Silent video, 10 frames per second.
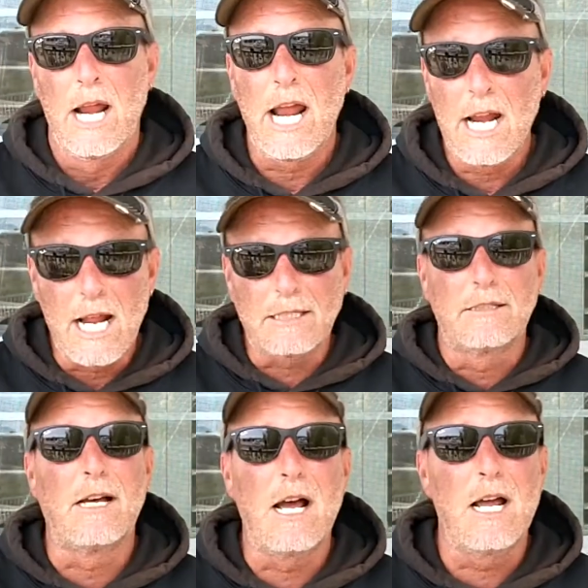And at the
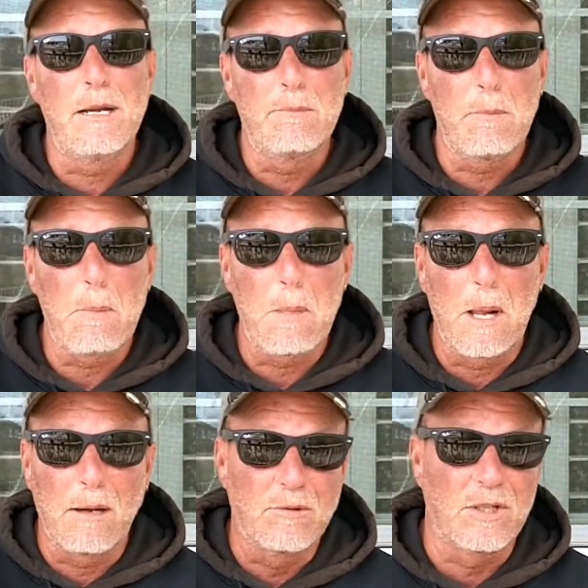time,
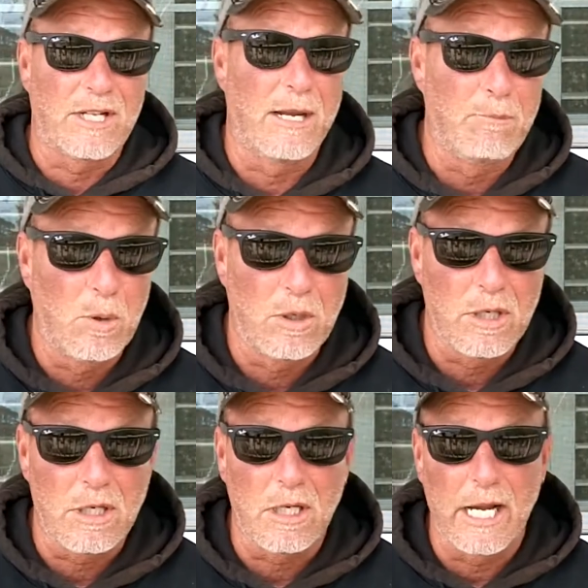I was a
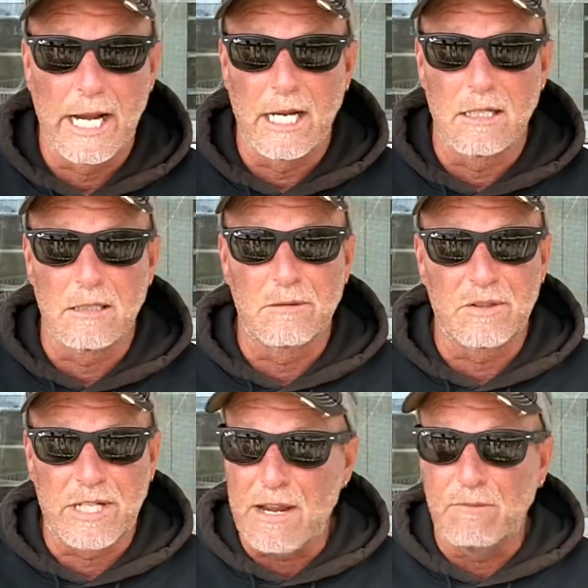skateboarder and
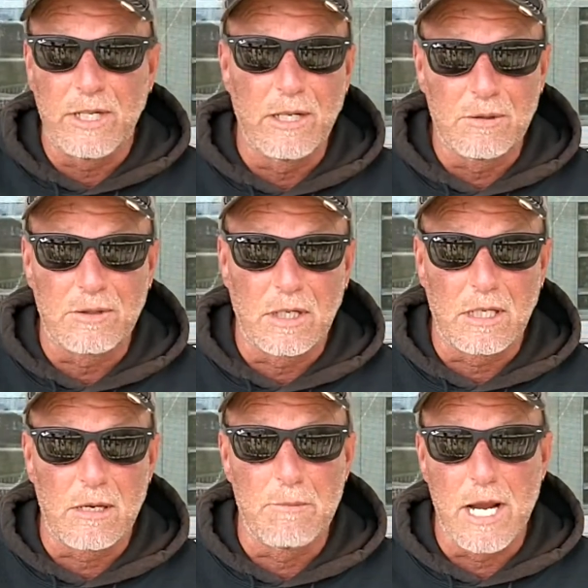skate videos
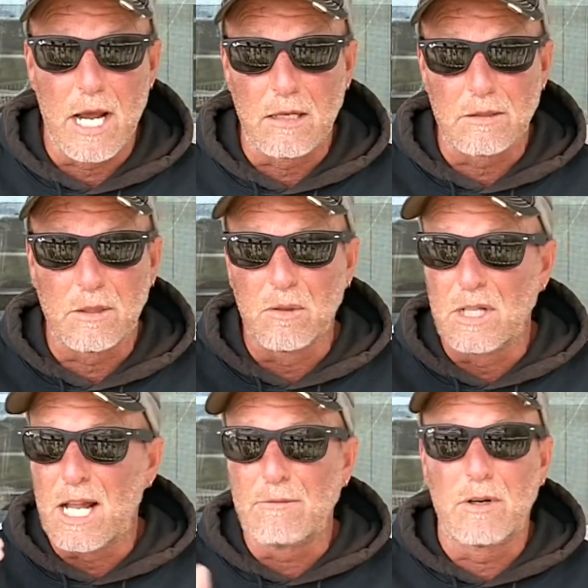started coming out. So a
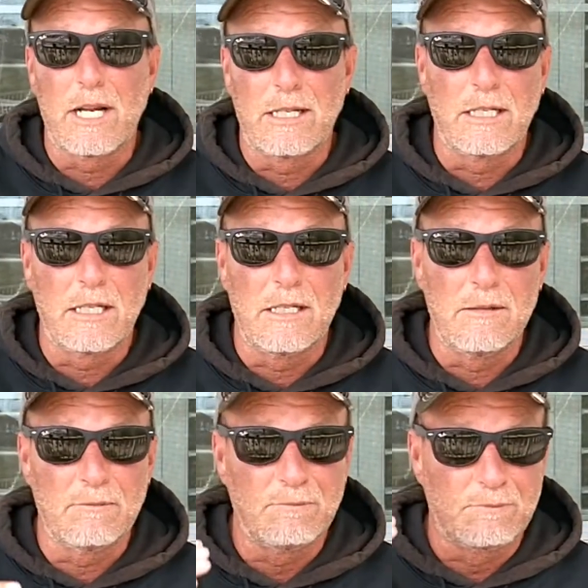lot of what I did
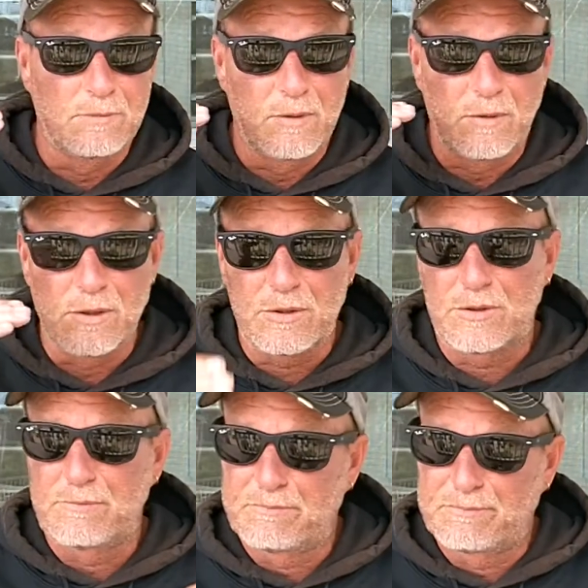for the
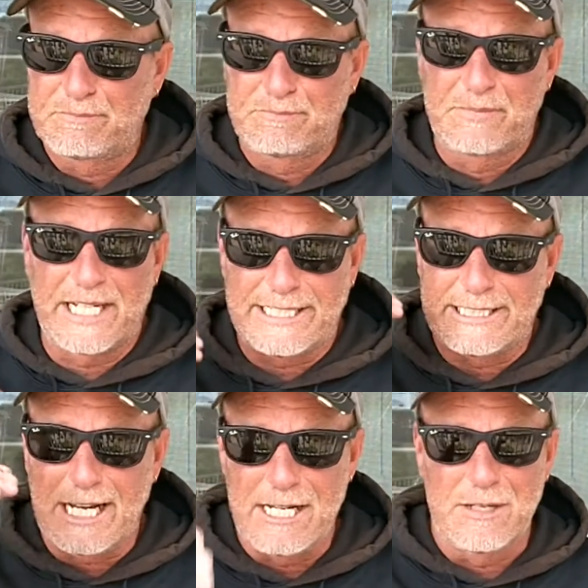first like
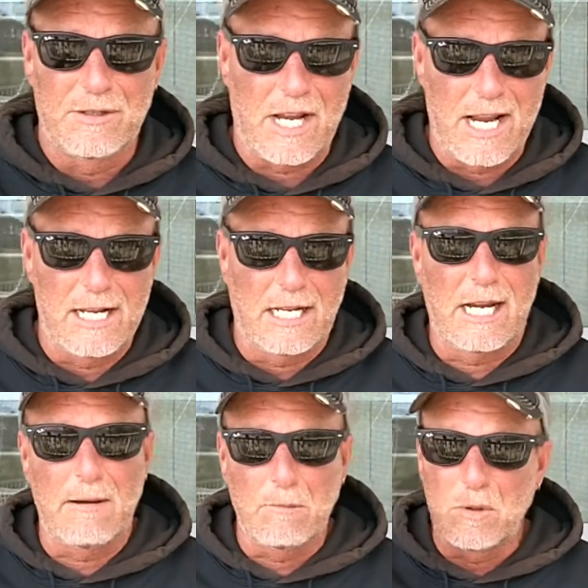10 years I had that
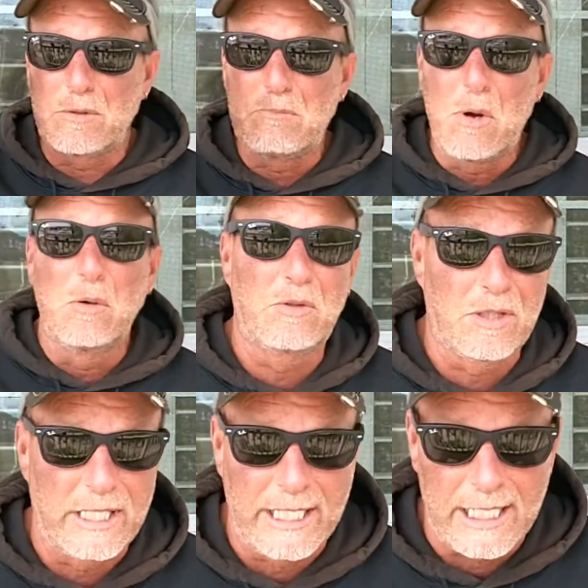camera was
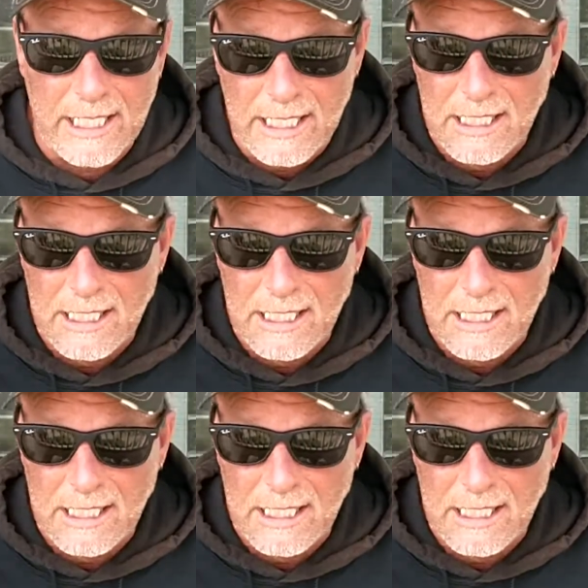mostly